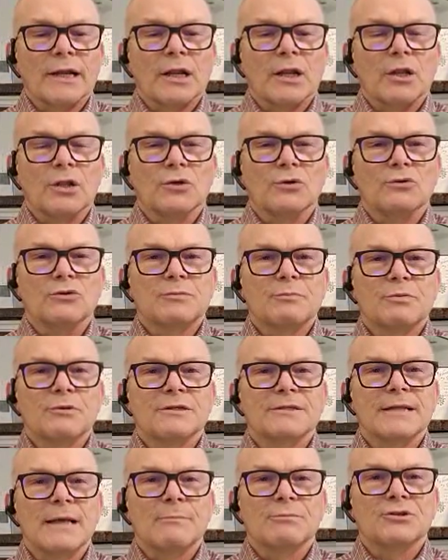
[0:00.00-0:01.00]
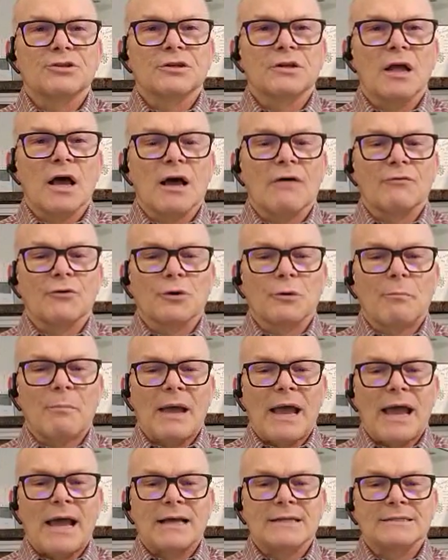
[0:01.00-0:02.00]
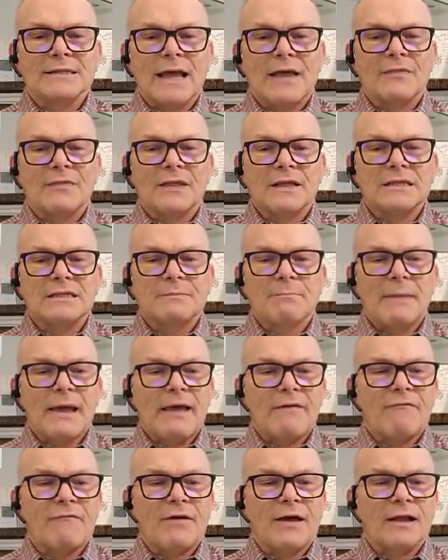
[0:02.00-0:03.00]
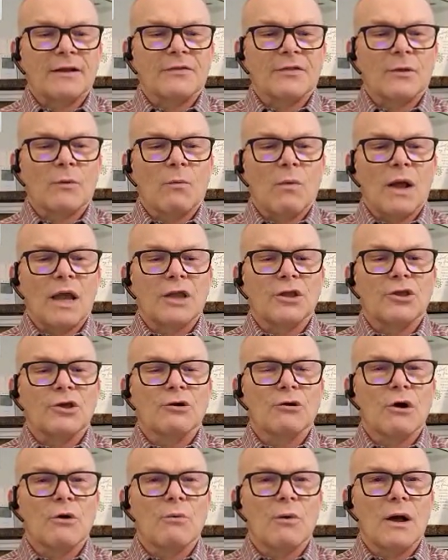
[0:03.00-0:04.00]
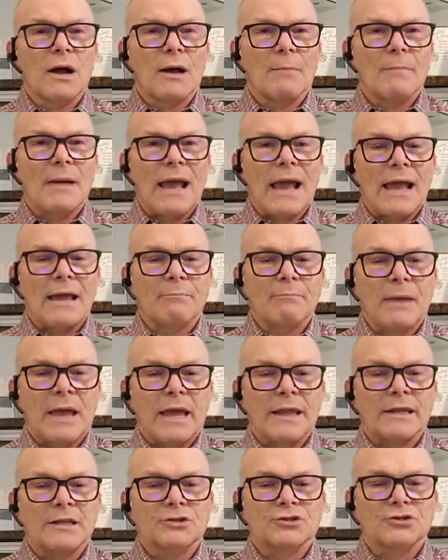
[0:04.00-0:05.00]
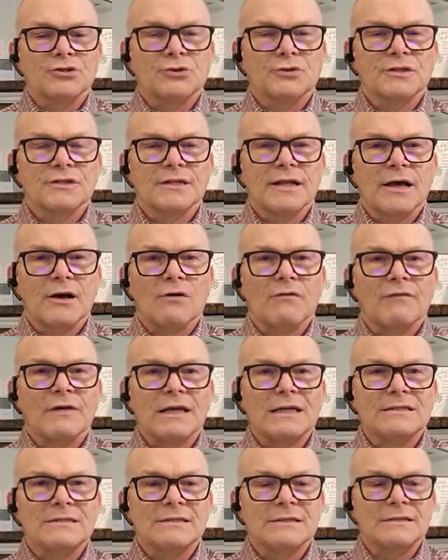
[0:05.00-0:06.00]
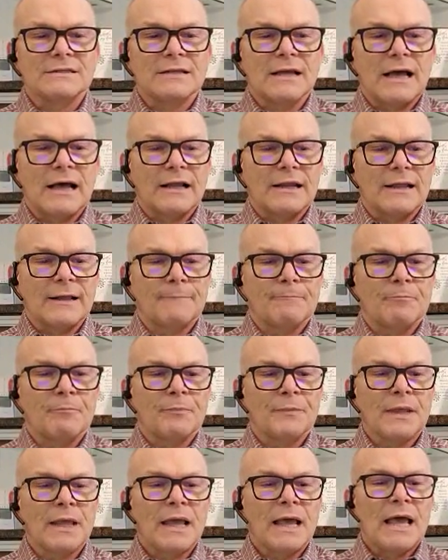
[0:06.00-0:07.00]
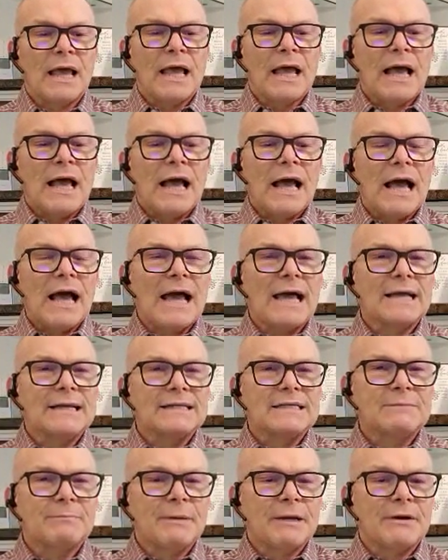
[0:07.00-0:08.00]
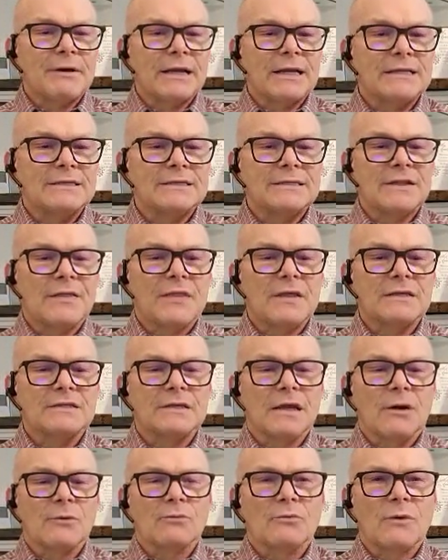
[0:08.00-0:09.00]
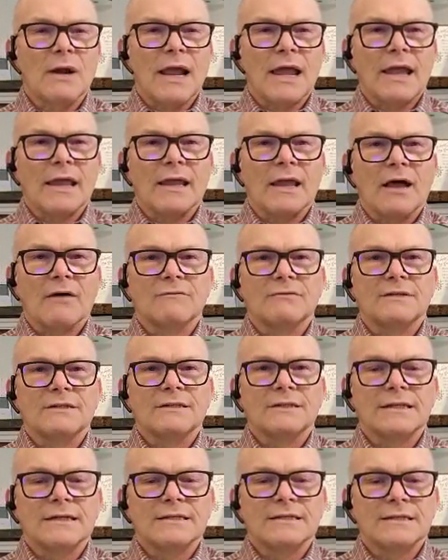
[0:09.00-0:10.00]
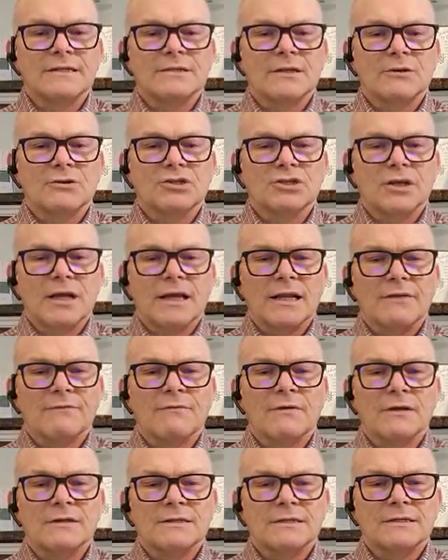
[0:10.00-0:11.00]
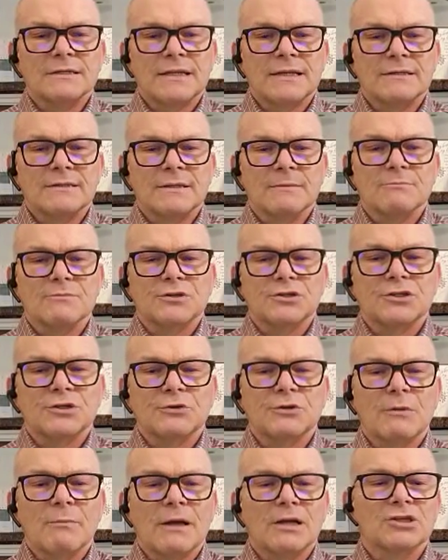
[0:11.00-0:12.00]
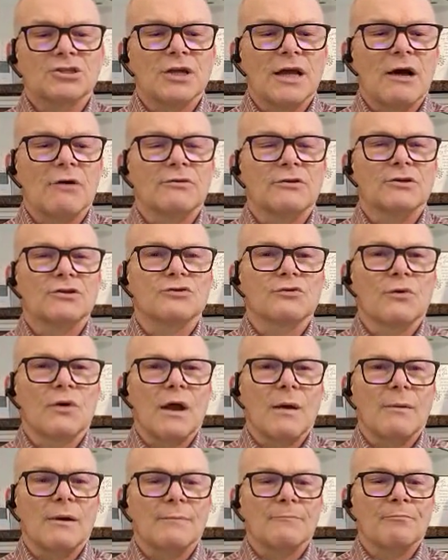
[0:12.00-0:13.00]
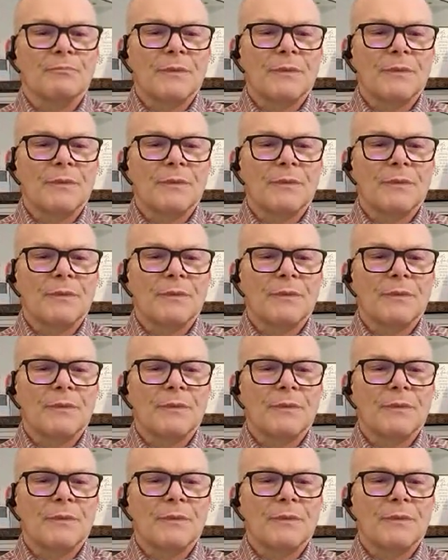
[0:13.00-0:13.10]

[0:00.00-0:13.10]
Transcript: lose perception of your past, and this may affect the way you grow up and manage yourself in society. I experienced this array of dissociative symptoms due to my childhood trauma.